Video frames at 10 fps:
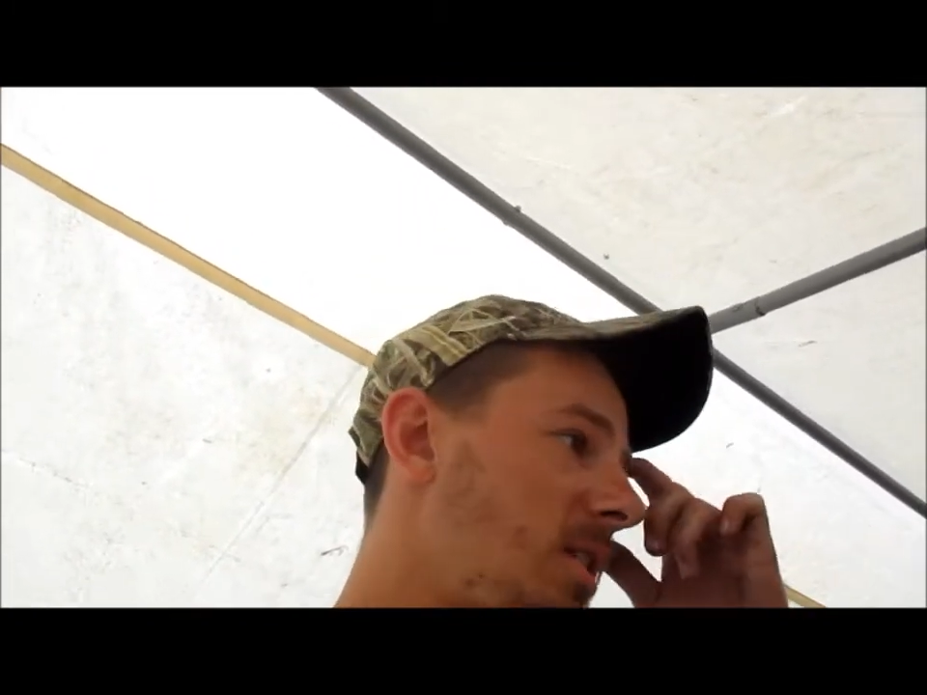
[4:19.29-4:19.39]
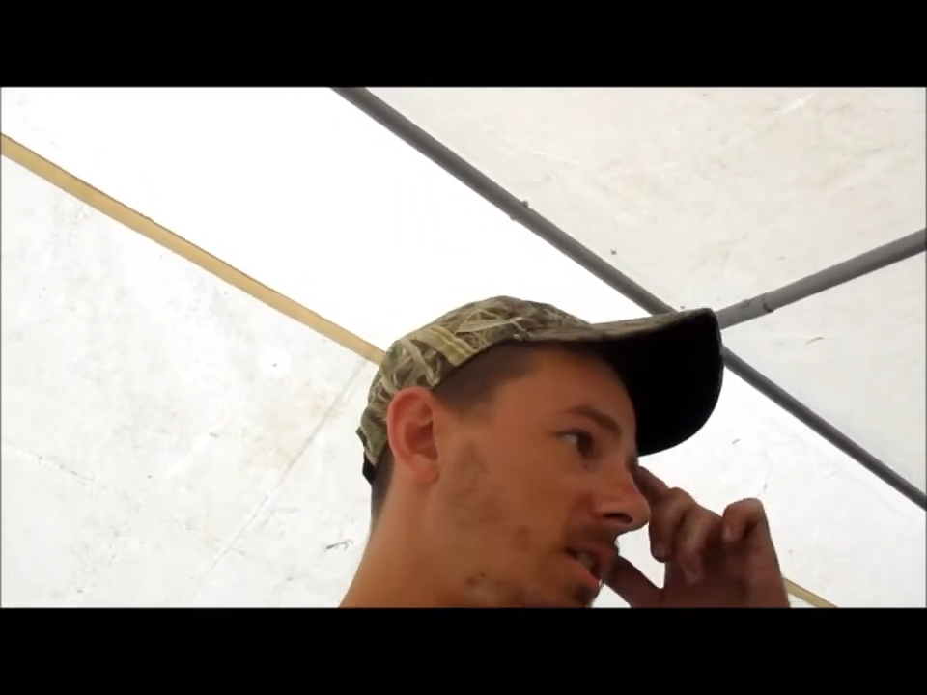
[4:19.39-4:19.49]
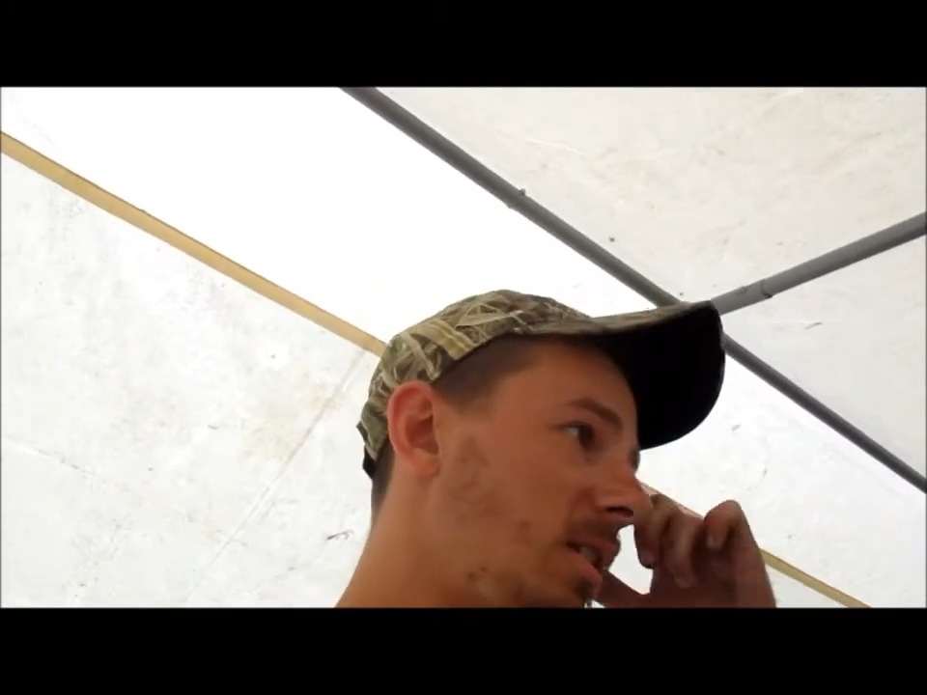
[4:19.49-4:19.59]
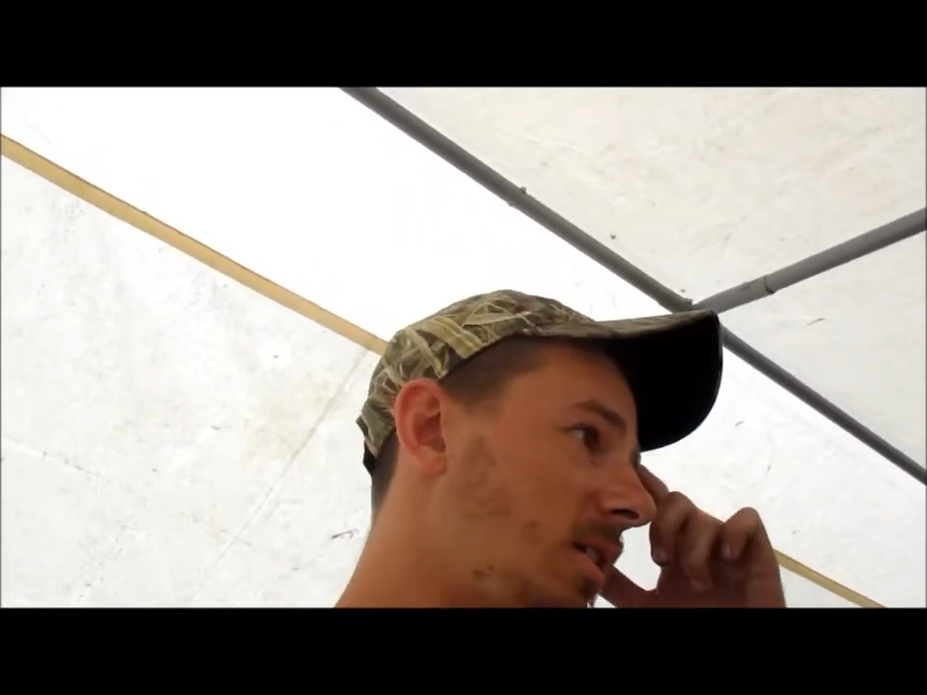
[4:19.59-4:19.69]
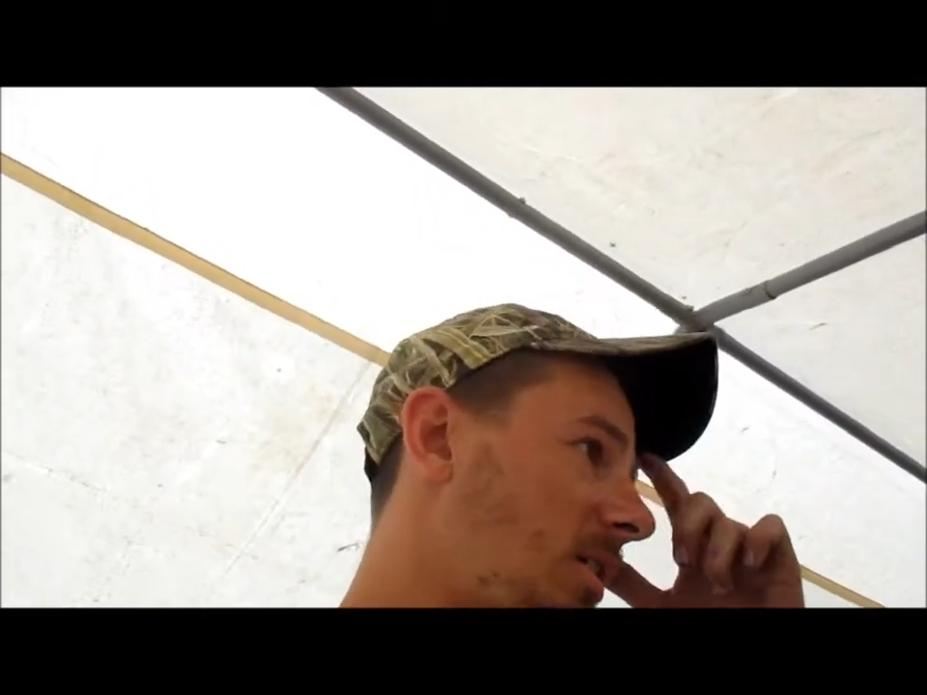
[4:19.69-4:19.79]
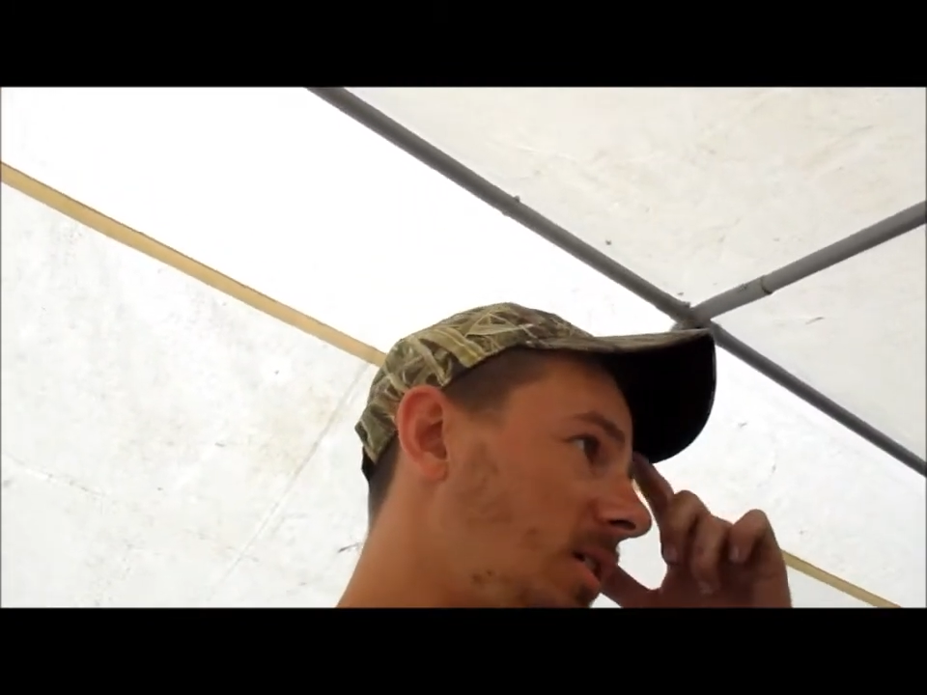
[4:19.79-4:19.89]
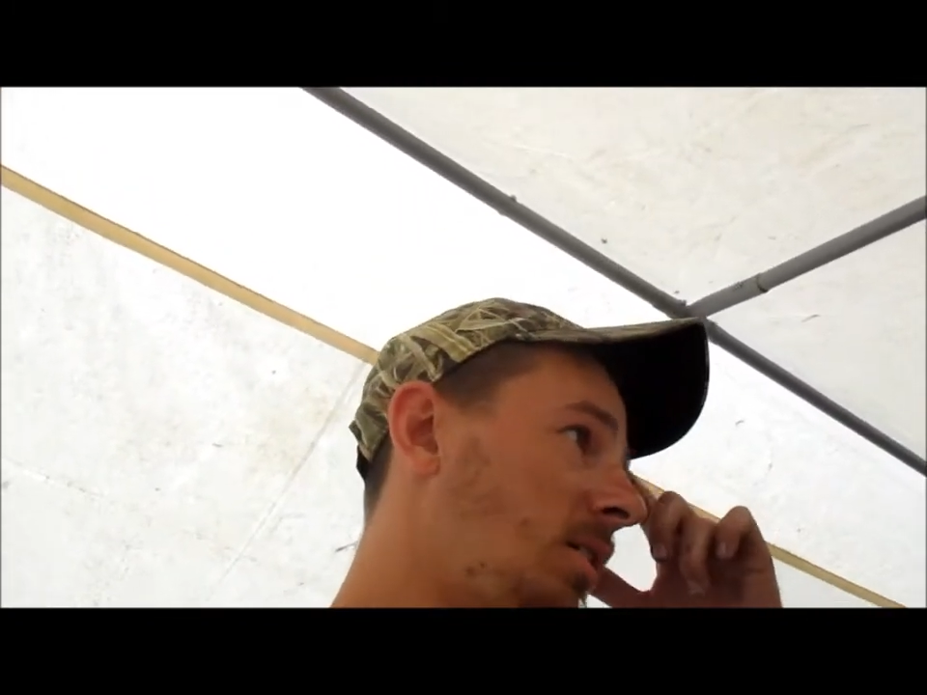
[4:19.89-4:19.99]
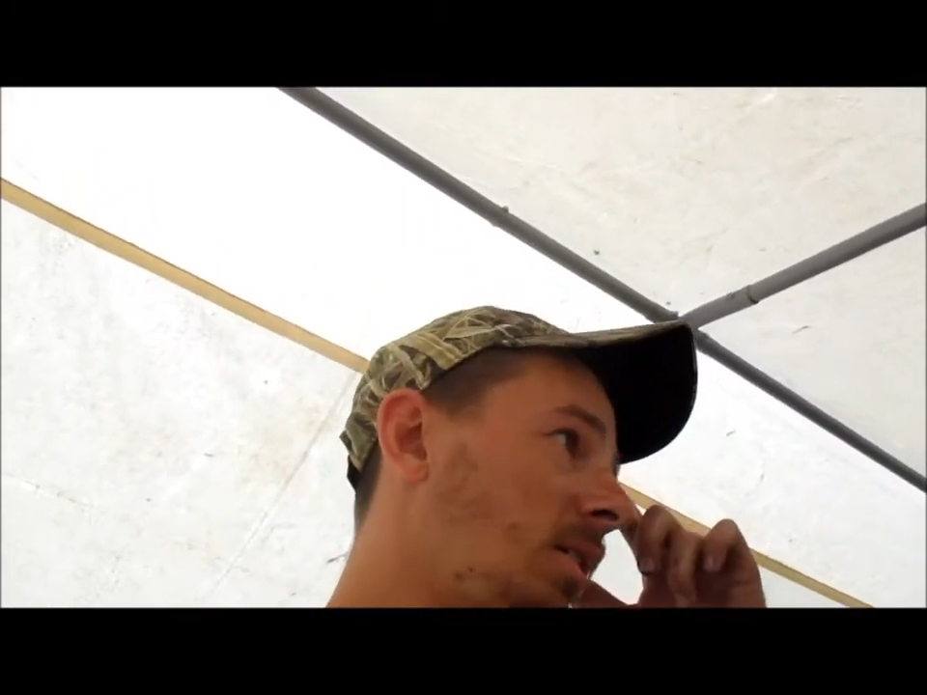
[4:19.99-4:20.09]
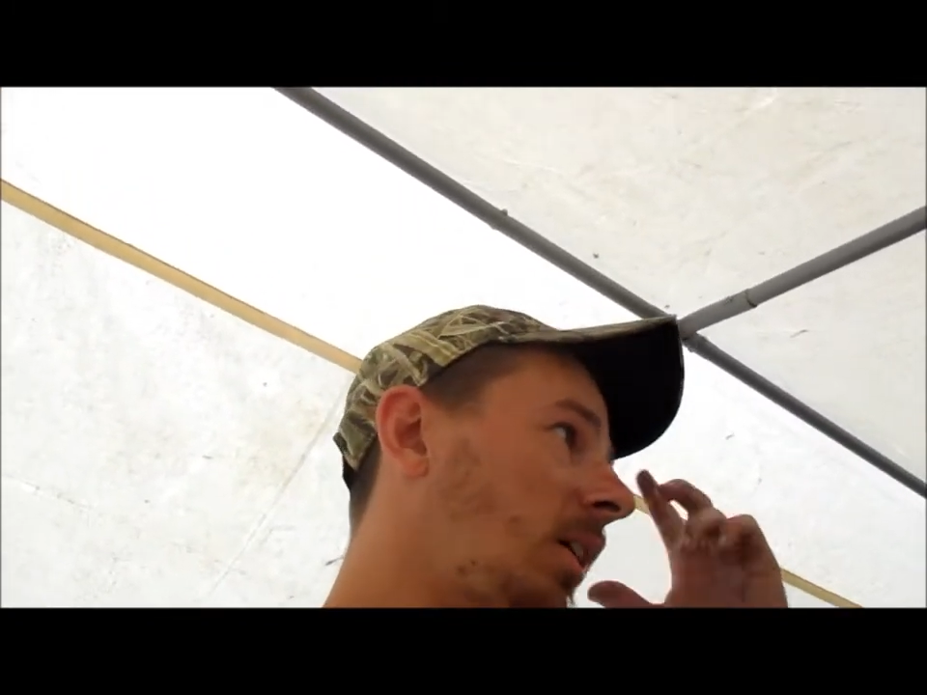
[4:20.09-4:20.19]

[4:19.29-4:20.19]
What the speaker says: And